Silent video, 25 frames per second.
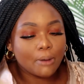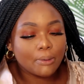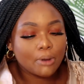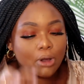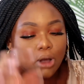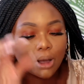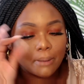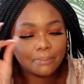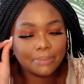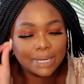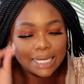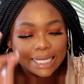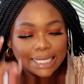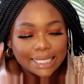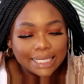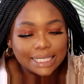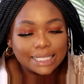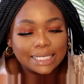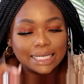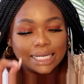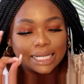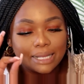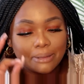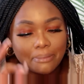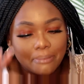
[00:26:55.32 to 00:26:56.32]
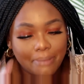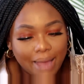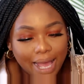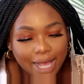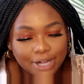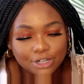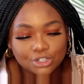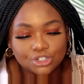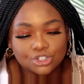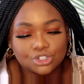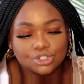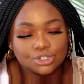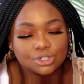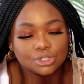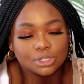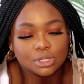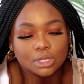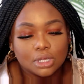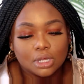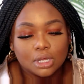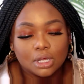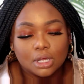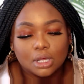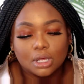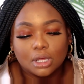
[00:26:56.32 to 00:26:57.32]
Completely matched
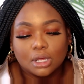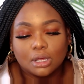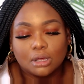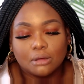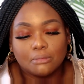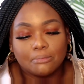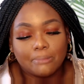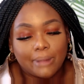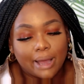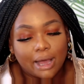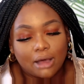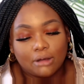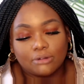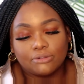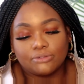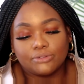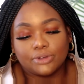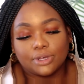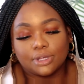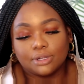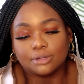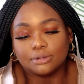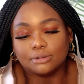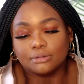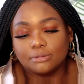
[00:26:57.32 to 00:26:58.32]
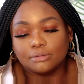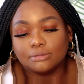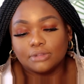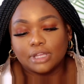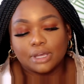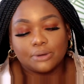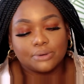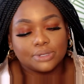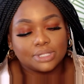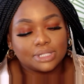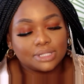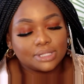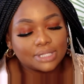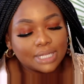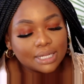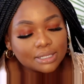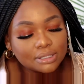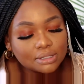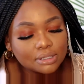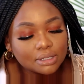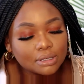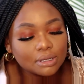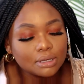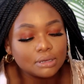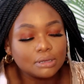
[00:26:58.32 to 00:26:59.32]
my outfit. They were
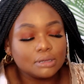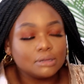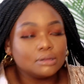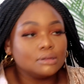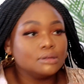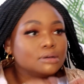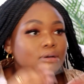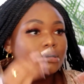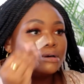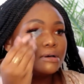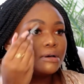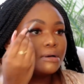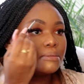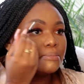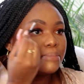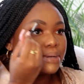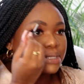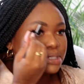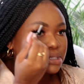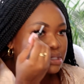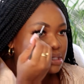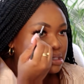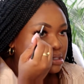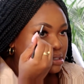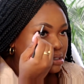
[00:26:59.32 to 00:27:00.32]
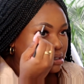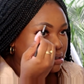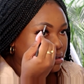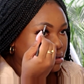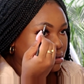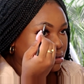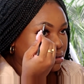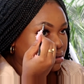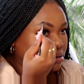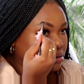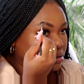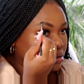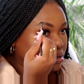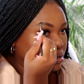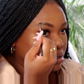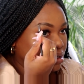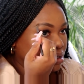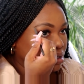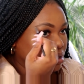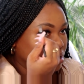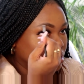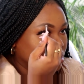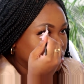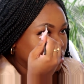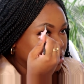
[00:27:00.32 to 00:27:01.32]
subtle, but still,
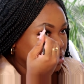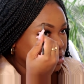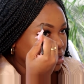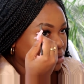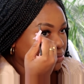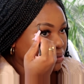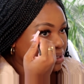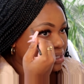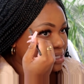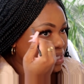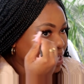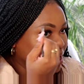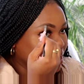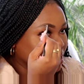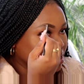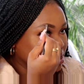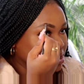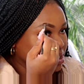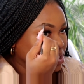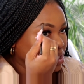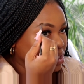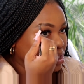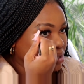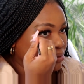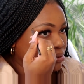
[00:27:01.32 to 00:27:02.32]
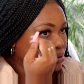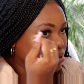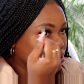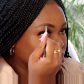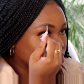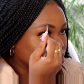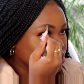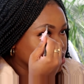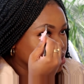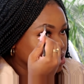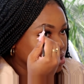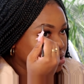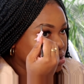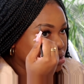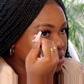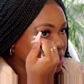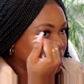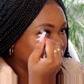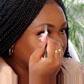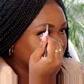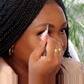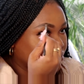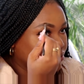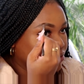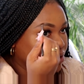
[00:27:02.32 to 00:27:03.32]
they were dainty, they were gorgeous. I
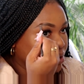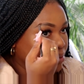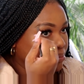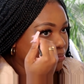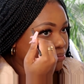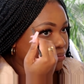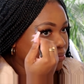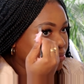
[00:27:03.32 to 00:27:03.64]
love them.